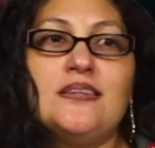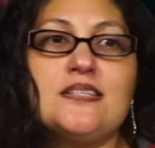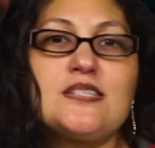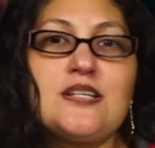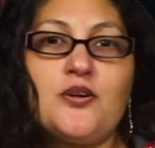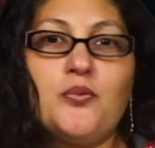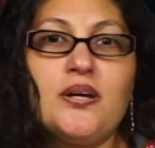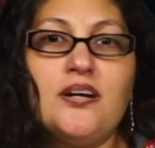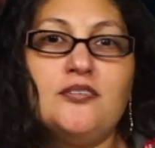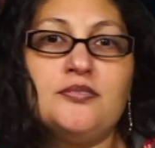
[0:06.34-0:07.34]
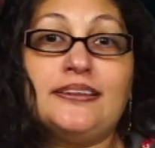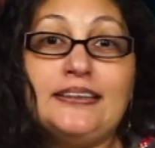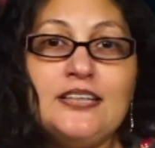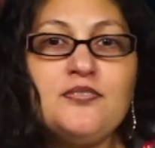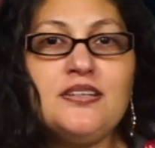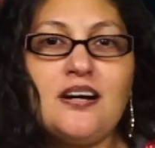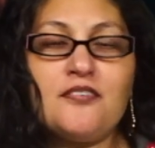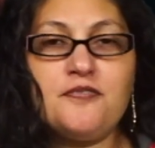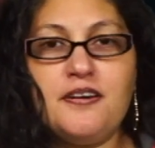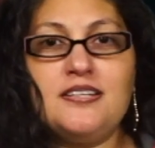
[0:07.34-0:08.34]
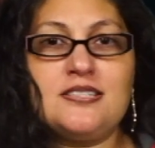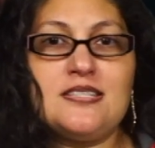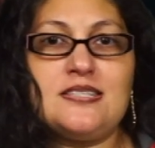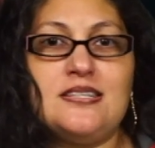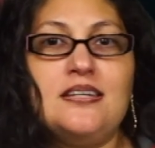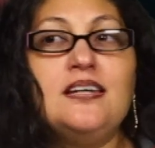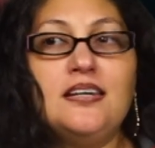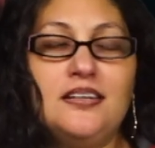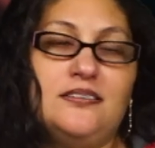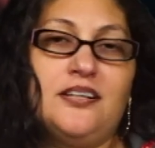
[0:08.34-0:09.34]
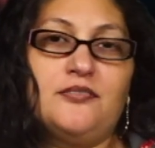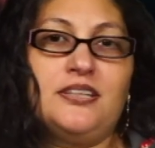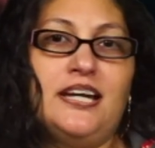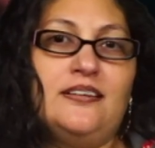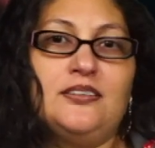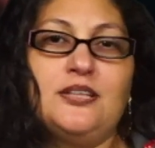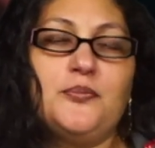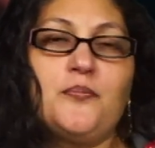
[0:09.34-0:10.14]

This is our way of living our fantasy in our reality.